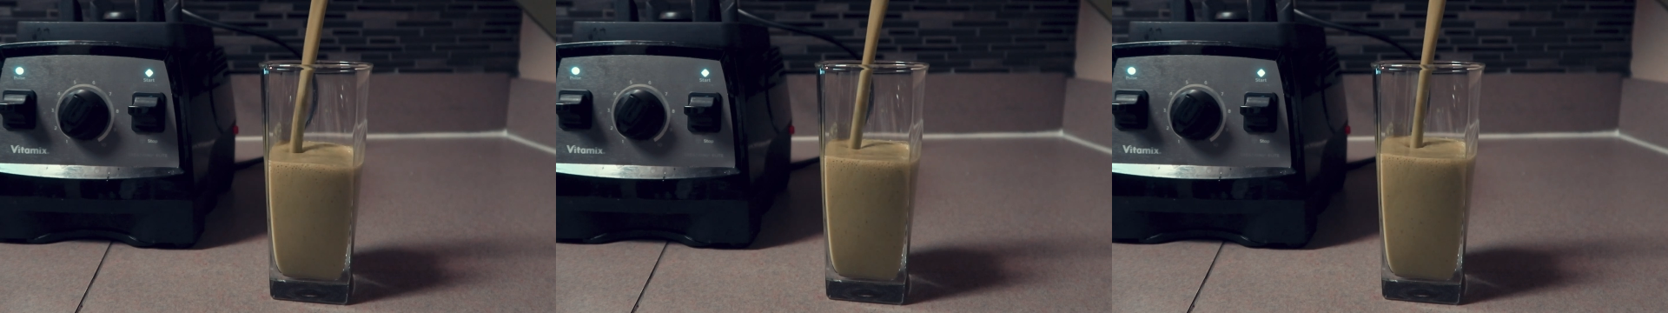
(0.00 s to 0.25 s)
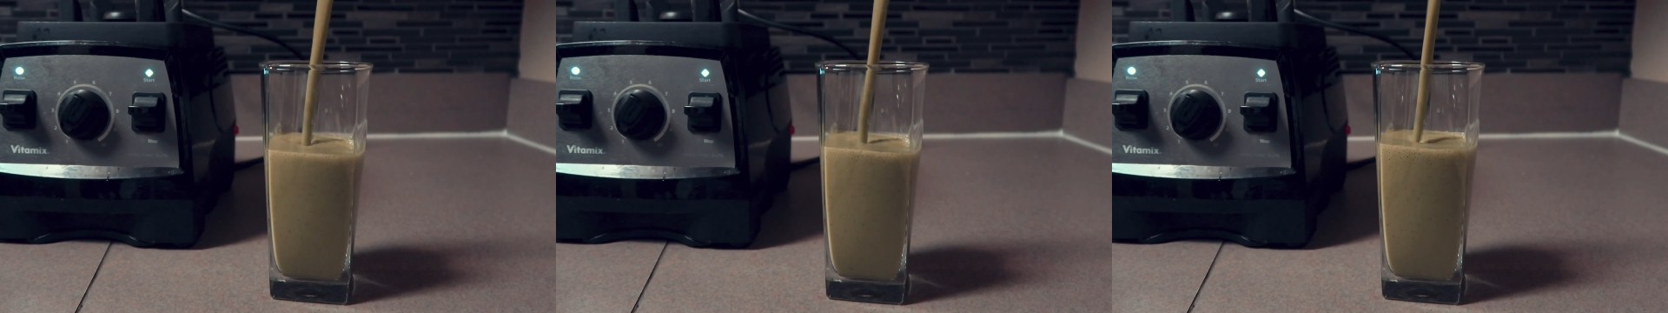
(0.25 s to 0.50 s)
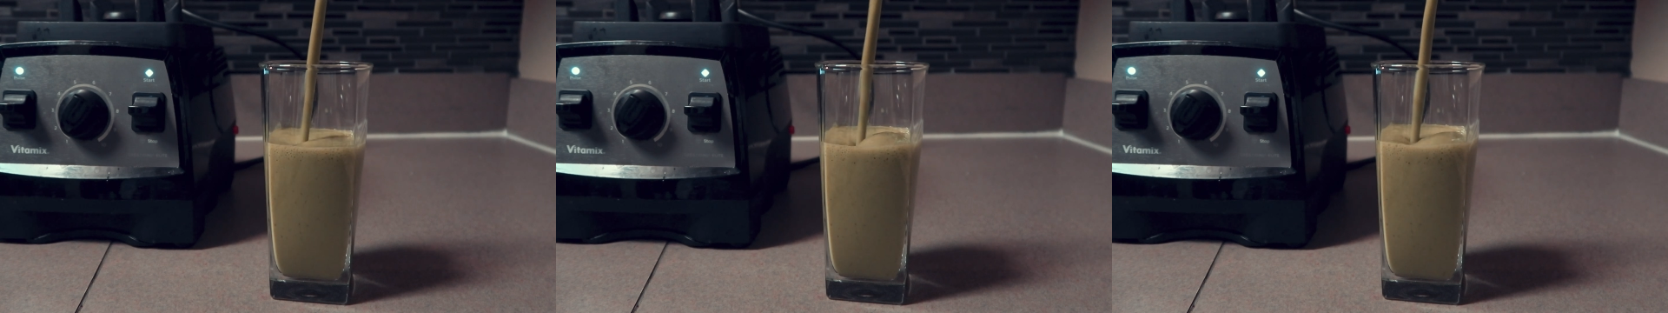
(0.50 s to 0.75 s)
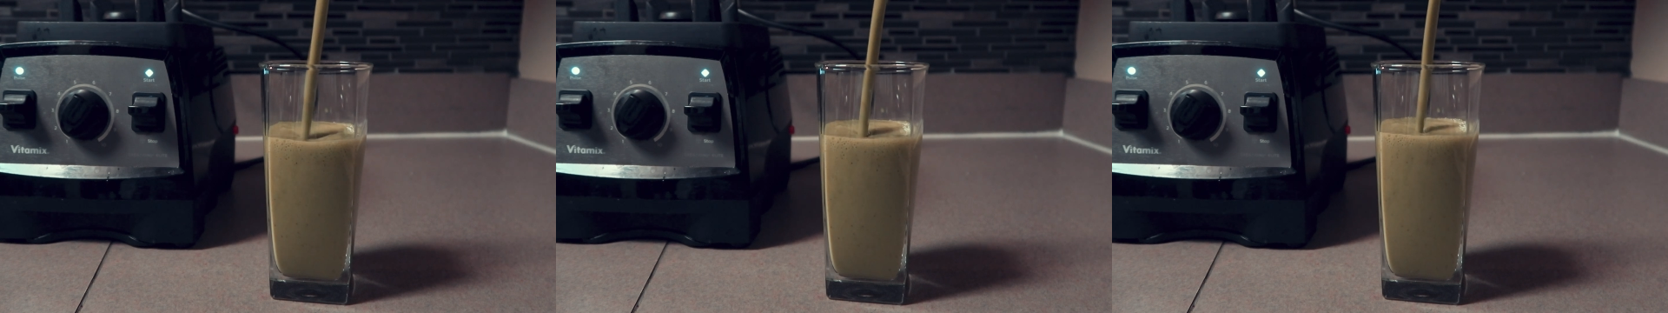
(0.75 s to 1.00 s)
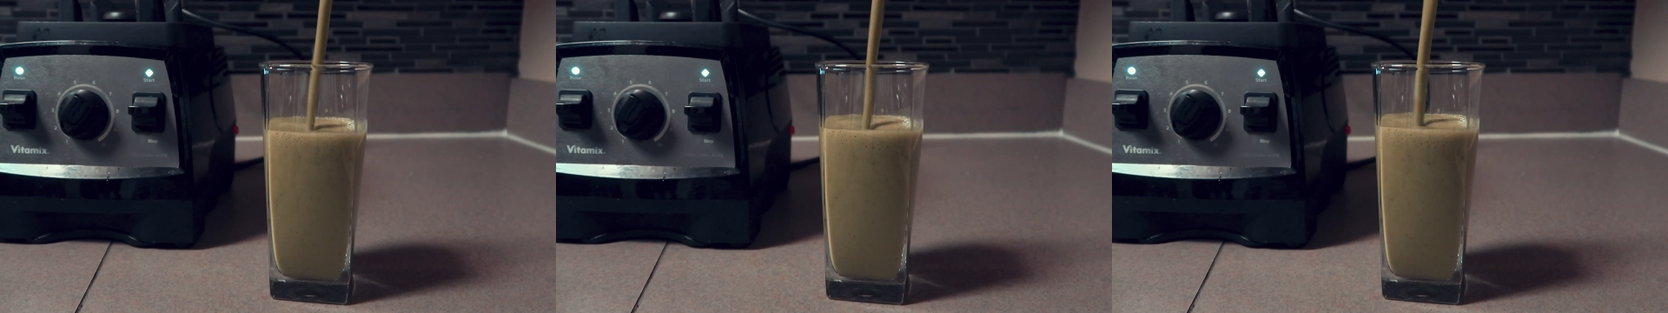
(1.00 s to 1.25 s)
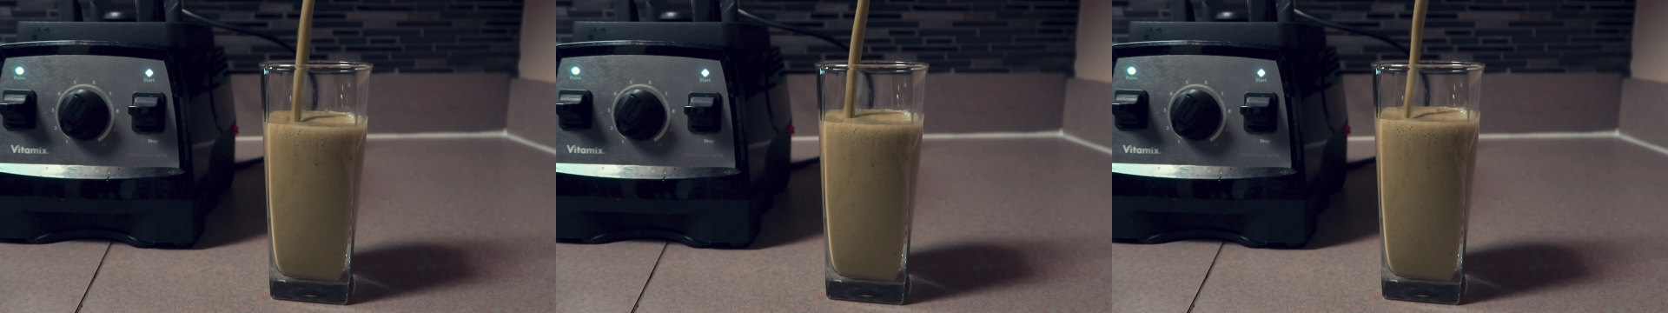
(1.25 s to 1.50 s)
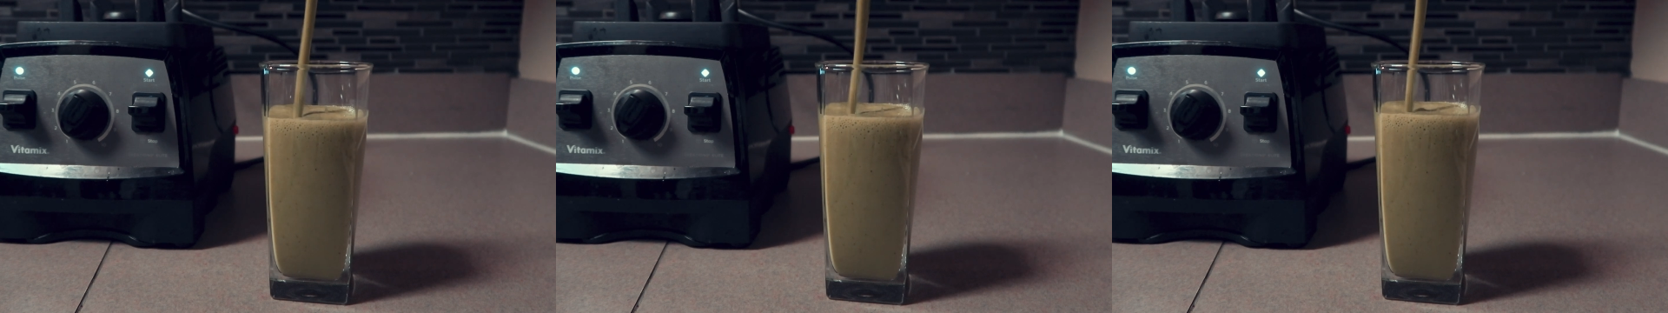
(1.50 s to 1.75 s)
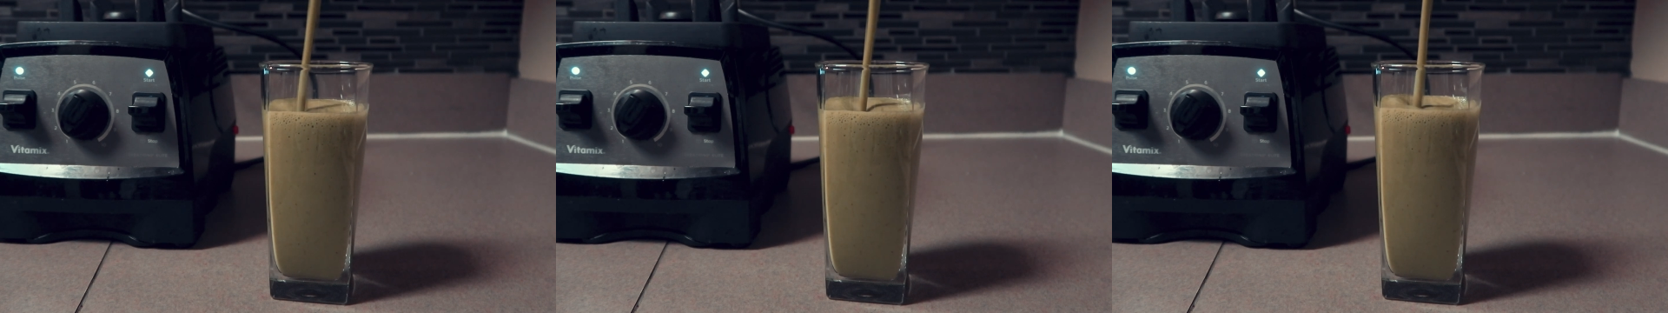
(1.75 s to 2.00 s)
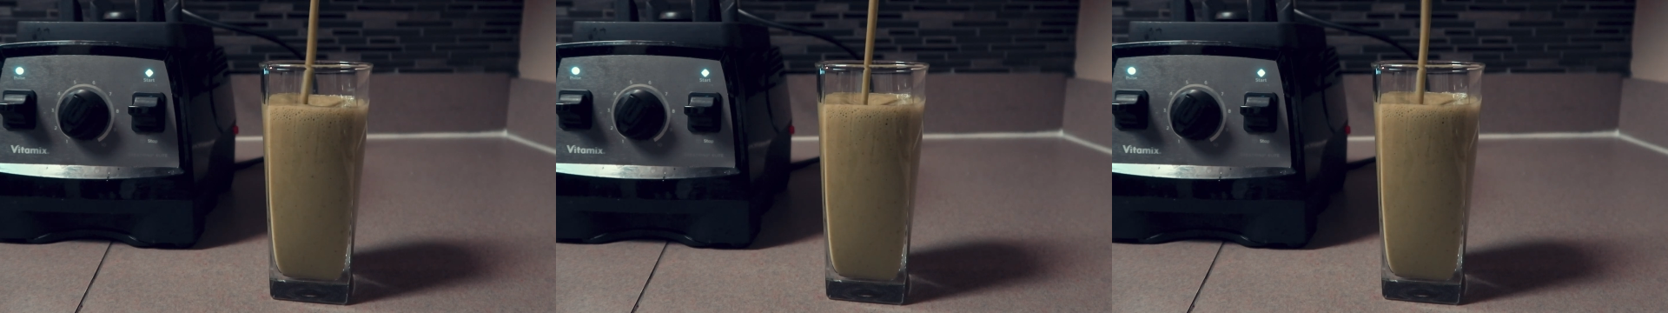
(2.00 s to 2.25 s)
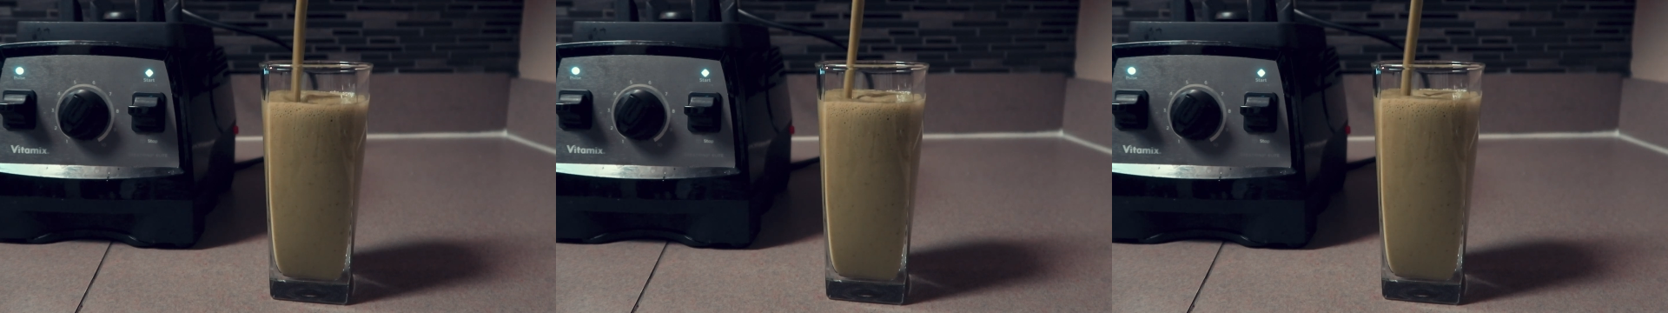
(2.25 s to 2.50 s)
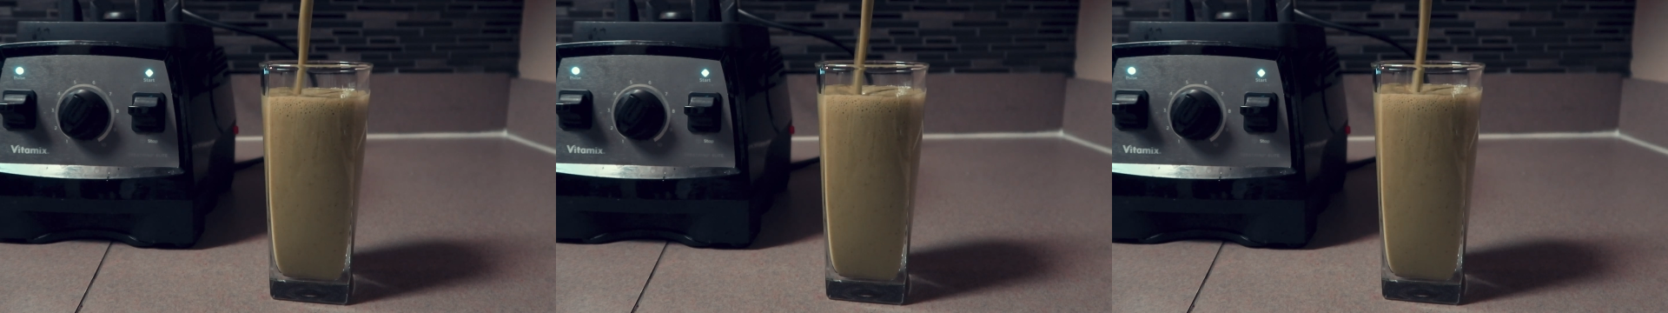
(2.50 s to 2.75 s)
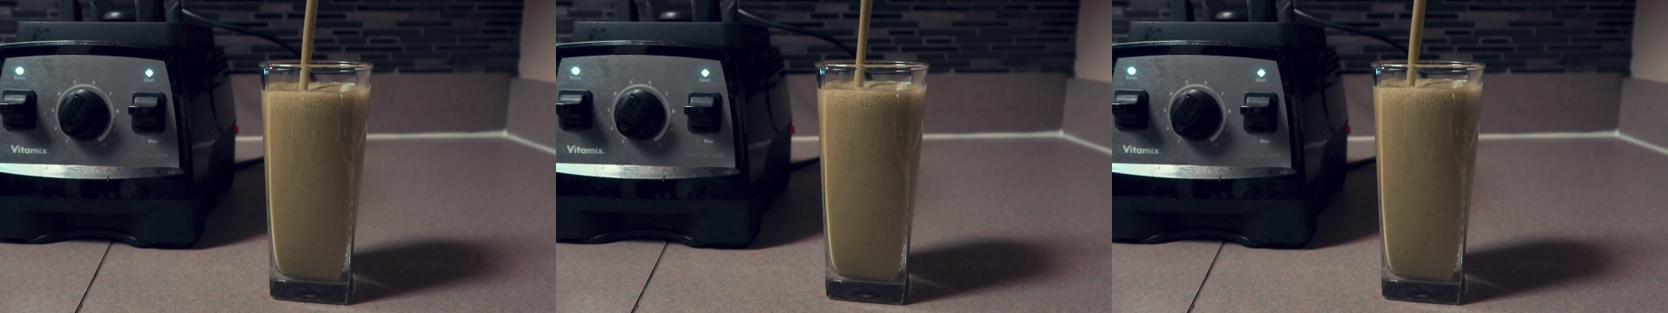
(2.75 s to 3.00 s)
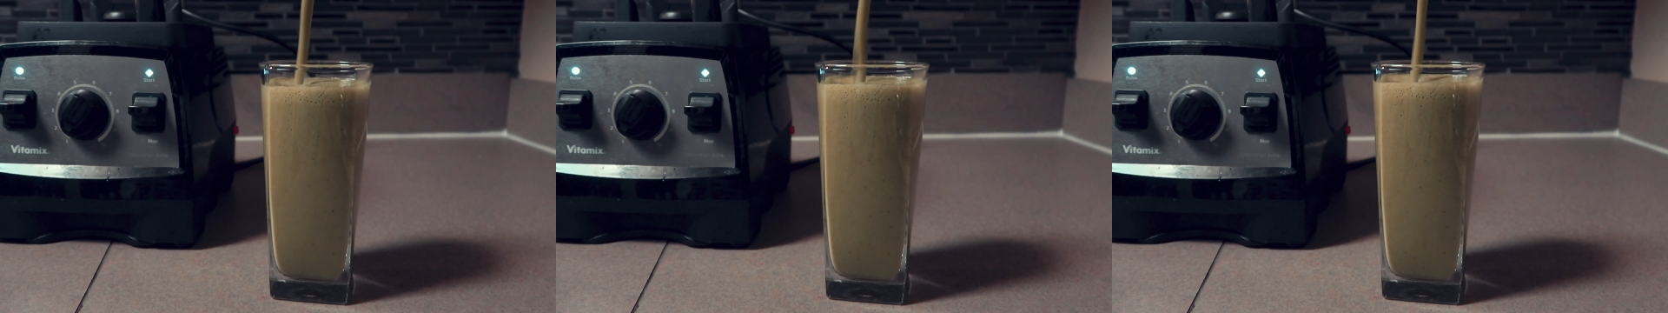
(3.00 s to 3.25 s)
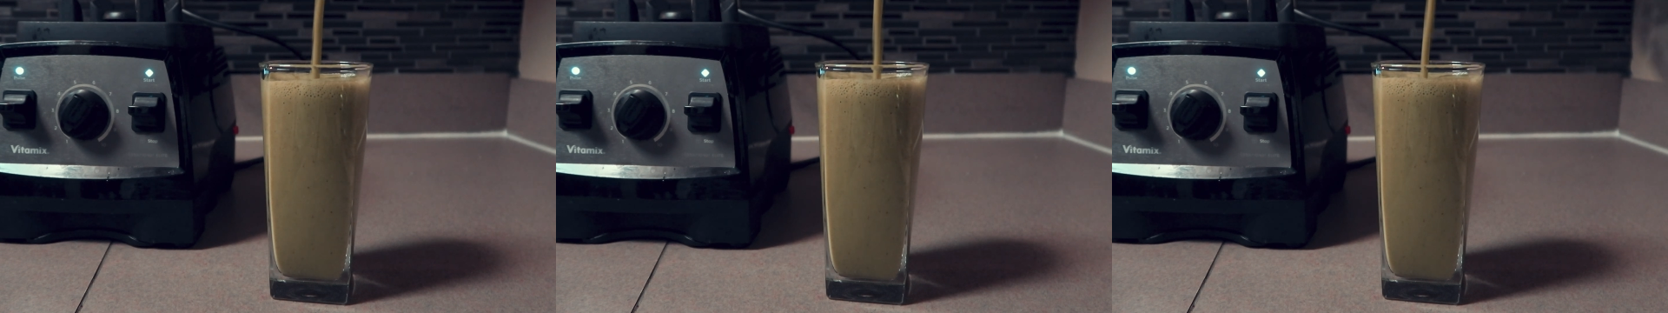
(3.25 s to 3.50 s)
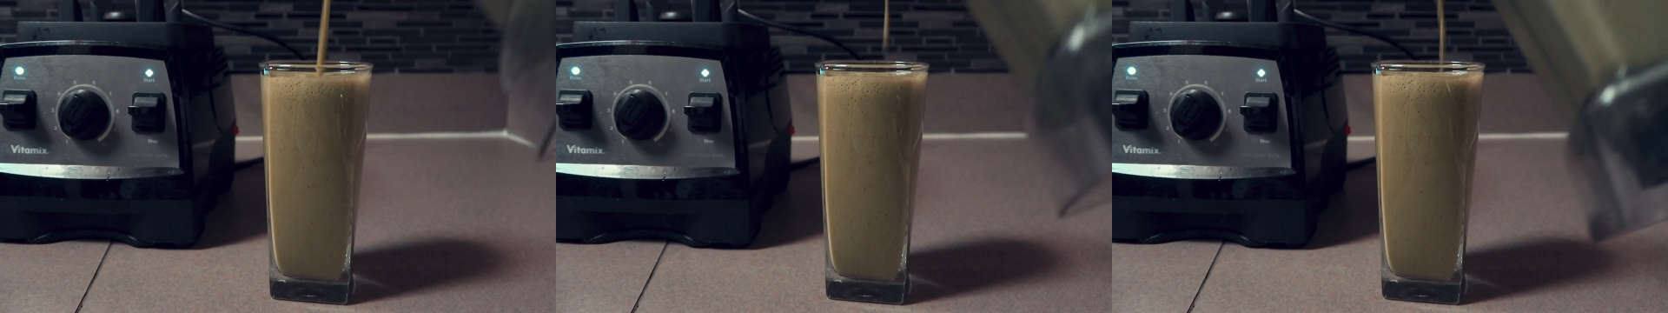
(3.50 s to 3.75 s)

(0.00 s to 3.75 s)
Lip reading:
[unreadable: no face in view]